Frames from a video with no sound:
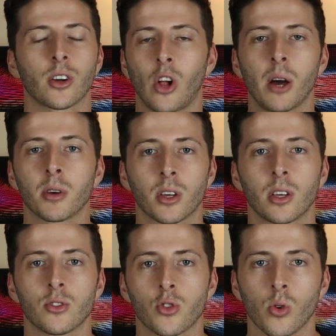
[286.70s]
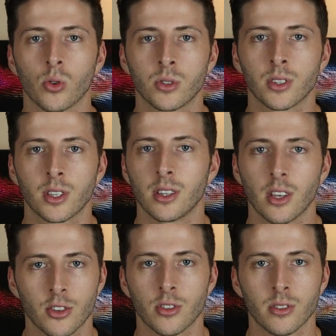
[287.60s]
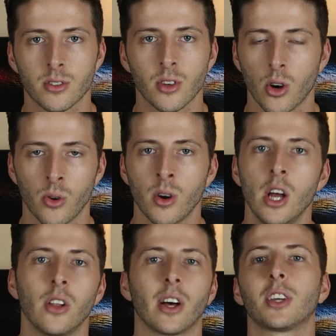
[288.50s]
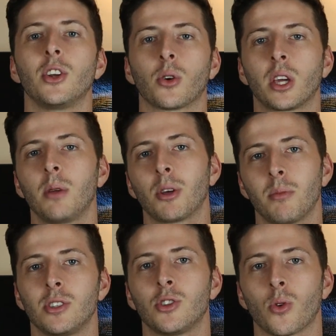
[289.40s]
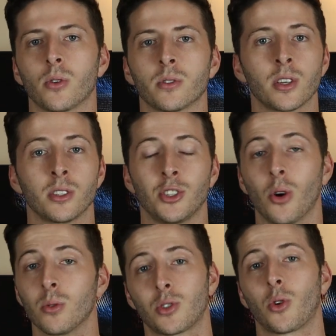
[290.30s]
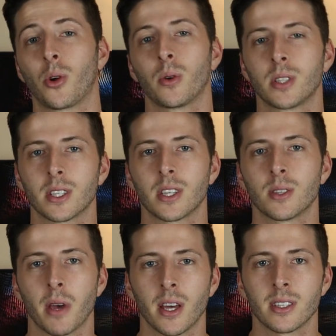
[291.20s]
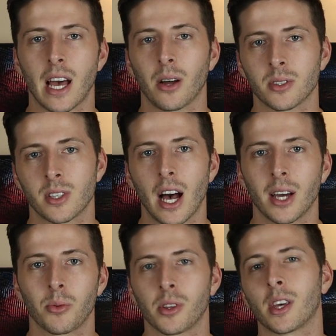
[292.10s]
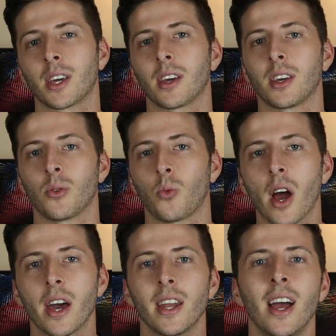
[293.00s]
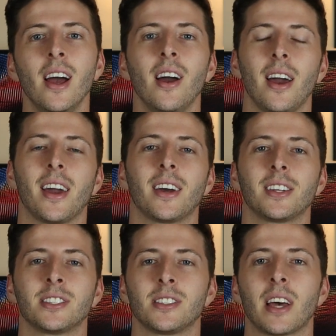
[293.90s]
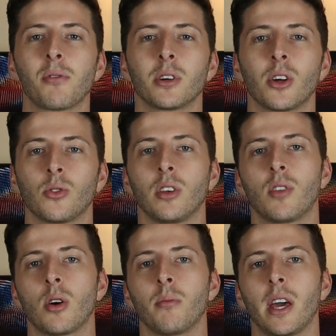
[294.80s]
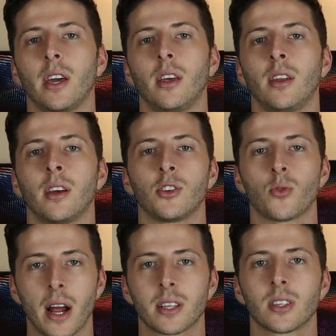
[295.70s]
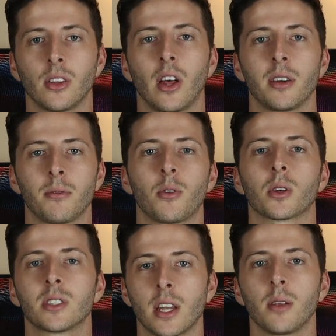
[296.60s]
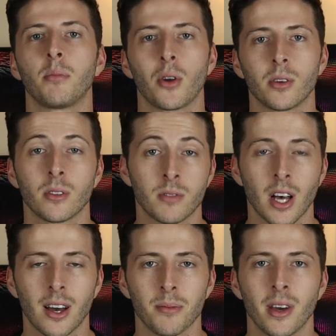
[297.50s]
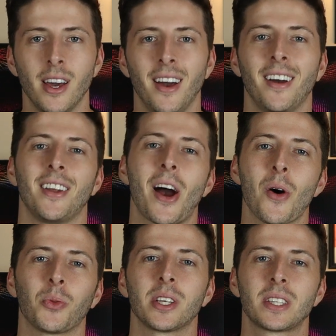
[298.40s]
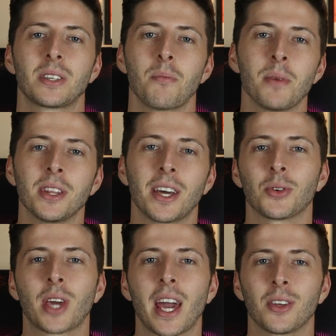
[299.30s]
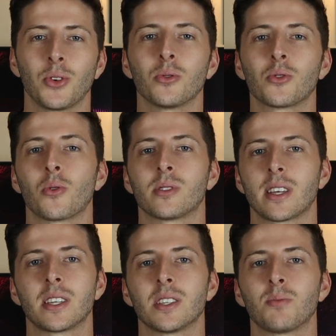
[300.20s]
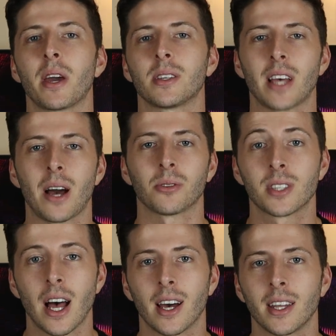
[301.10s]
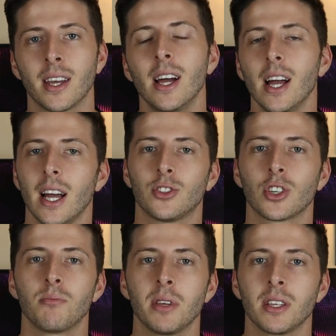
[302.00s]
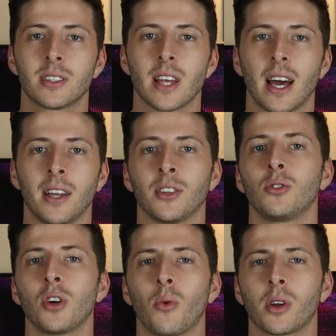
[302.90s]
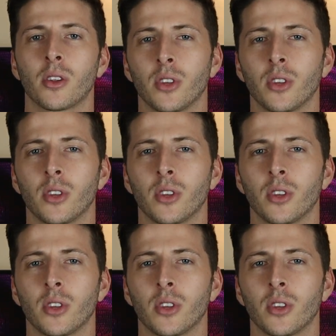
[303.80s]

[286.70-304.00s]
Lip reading: climate controlled conditions. So keep them indoors. Don't store your resistance bands outside where they can get wet, and definitely don't leave them in direct sunlight for extended periods of time. Now, this doesn't mean that you can't use your resistance bands outside. It just means that you don't want to